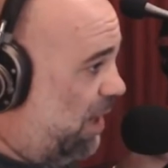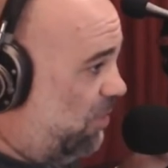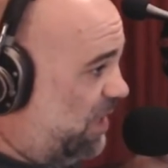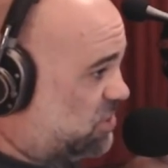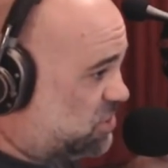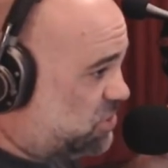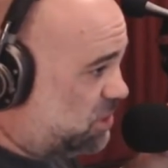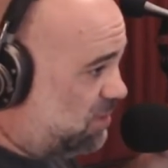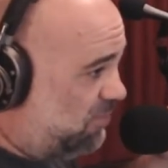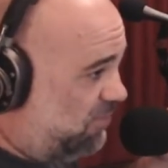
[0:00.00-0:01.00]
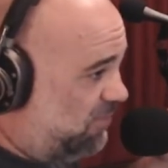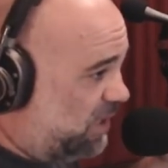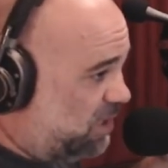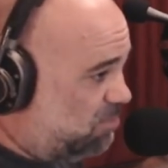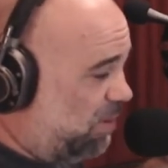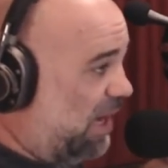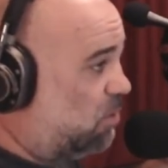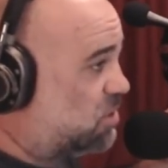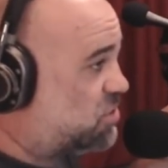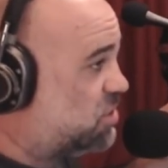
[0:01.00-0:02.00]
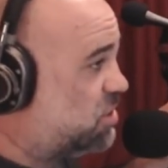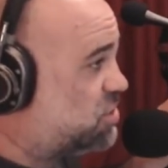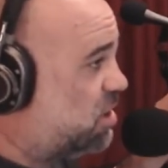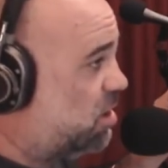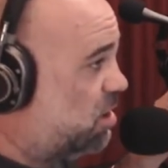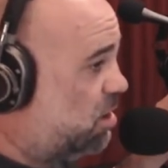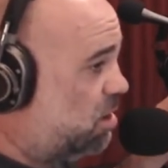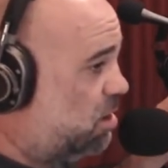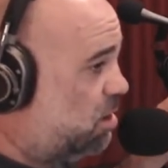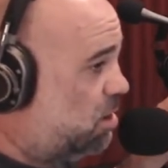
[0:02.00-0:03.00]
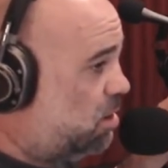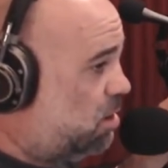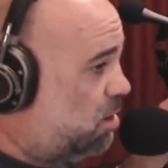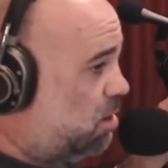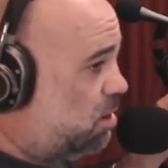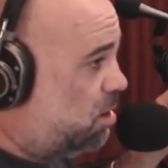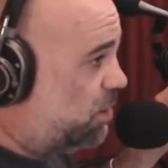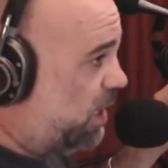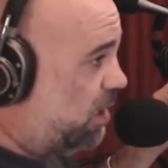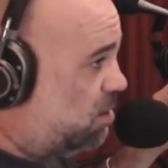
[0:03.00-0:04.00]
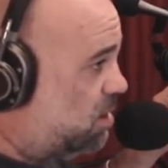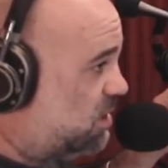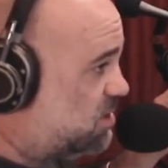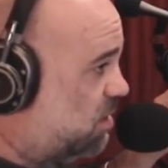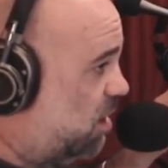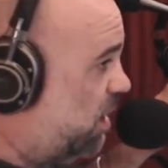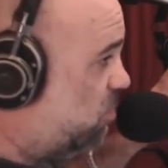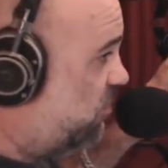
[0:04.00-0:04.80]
that just that took was a trippy. Fucking yeah. power surge. Uh, okay, it's all right. We're